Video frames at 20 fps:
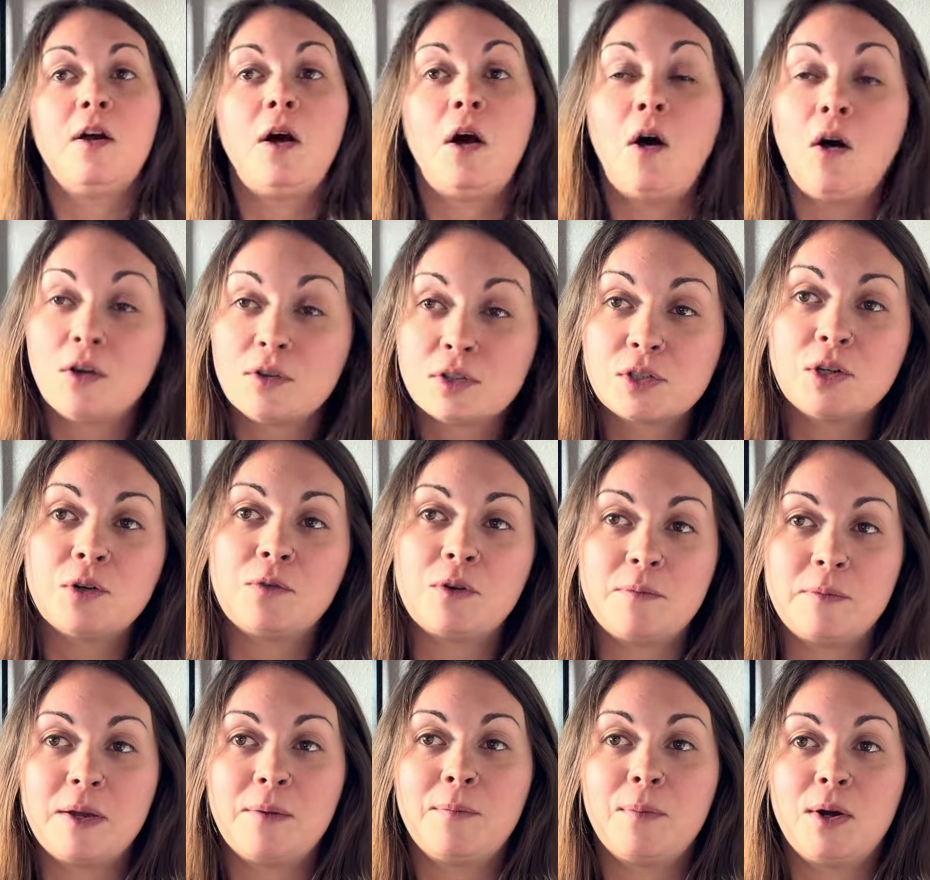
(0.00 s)
also
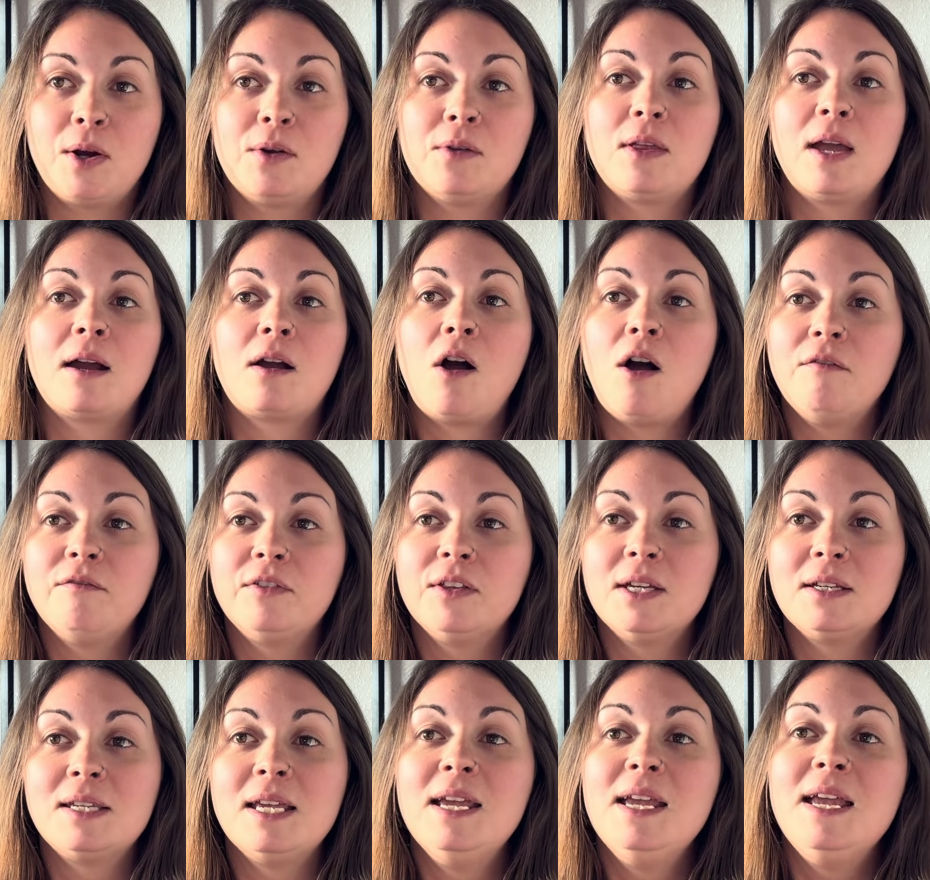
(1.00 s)
remember that
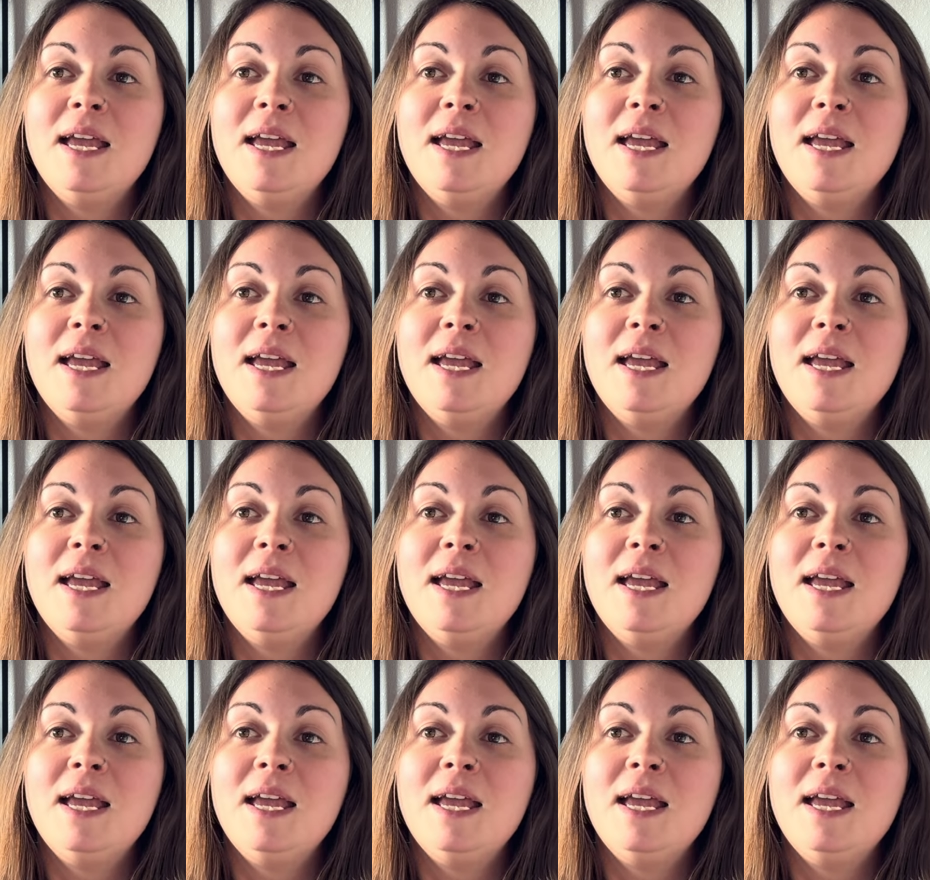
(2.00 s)
conflict